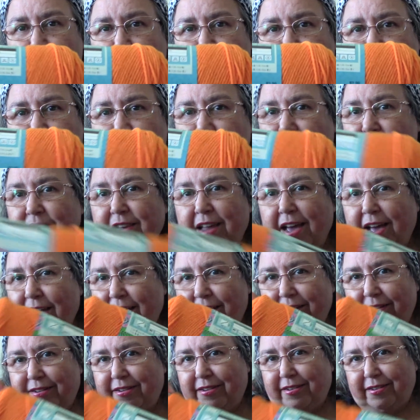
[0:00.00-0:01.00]
It's
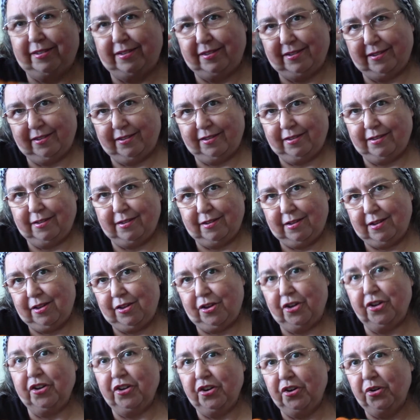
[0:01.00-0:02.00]
not,
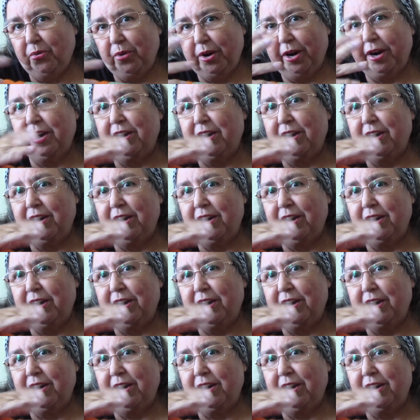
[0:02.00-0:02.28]
you're going to wear